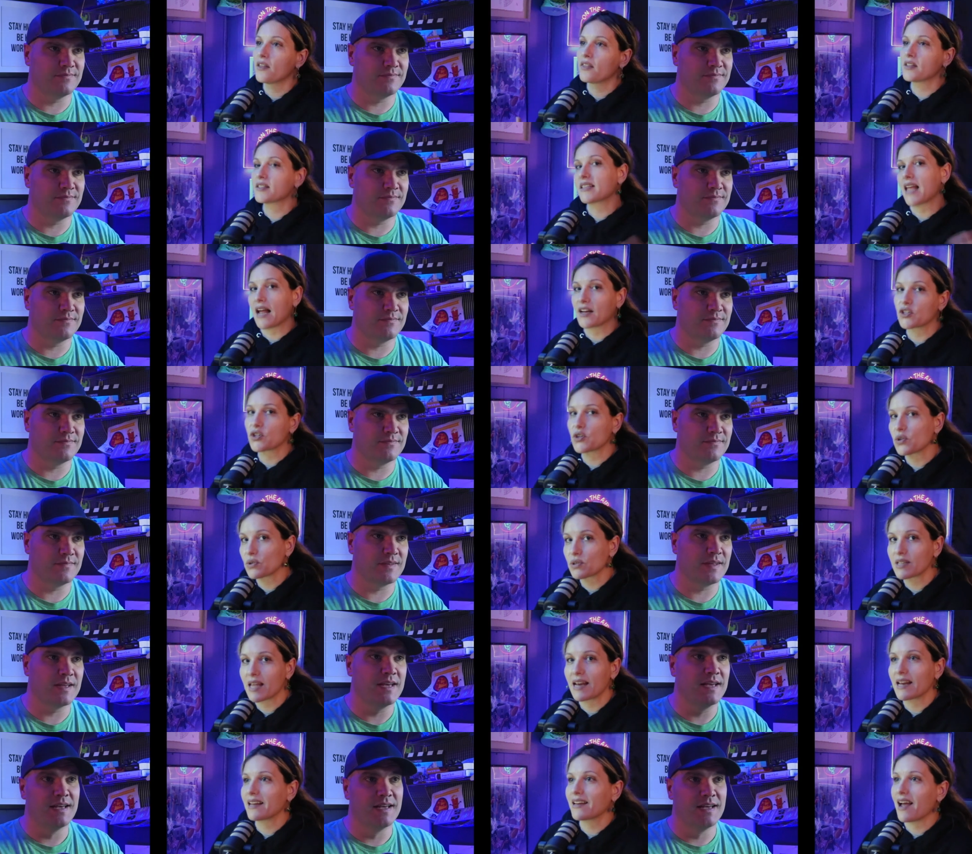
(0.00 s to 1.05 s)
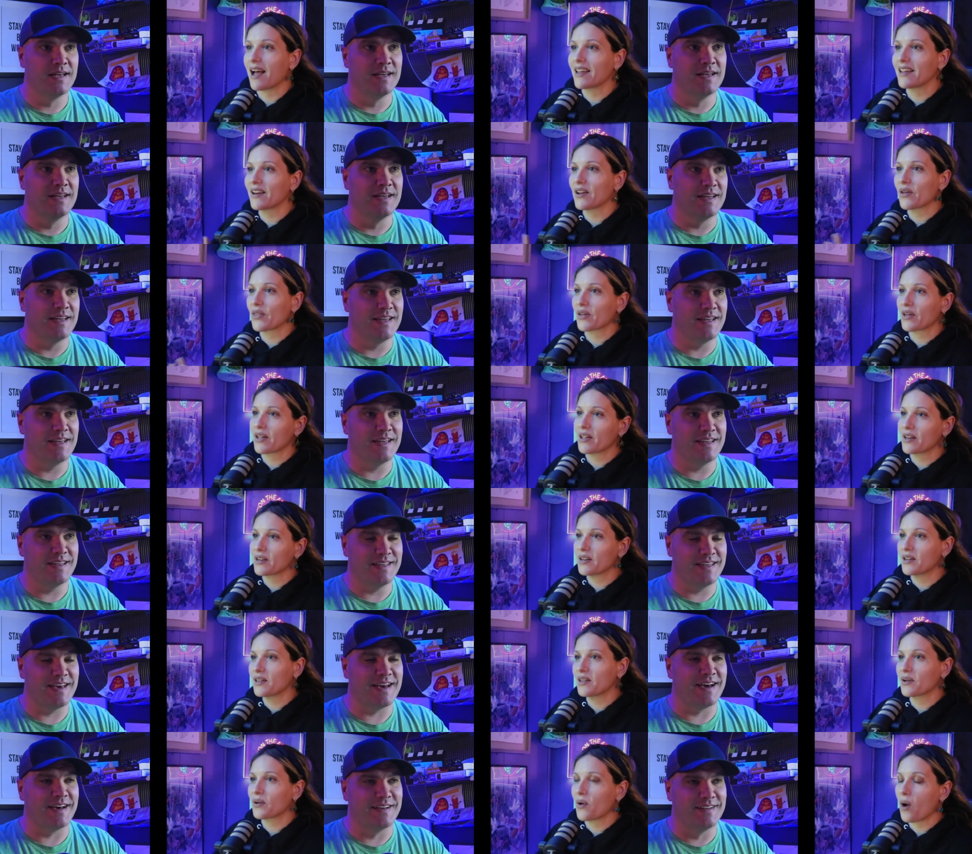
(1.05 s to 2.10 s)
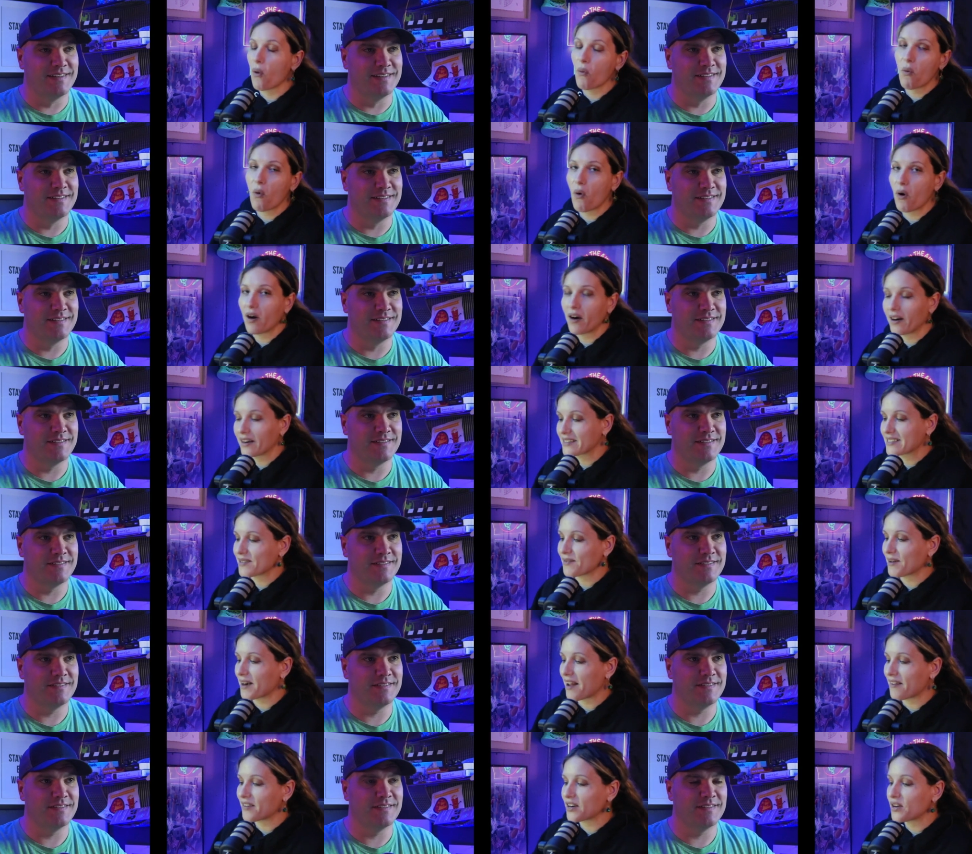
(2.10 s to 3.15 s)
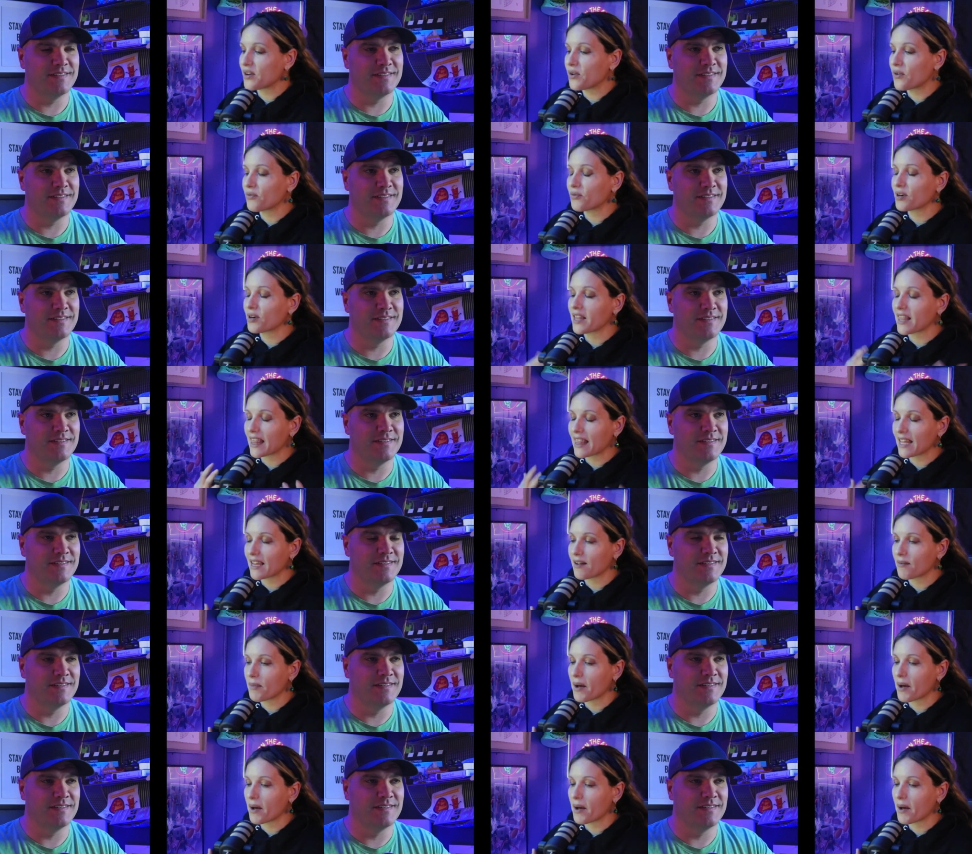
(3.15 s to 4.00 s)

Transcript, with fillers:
Speaker 1: the statues that he got, you know, the, yeah. the awards or whatever. You don't really think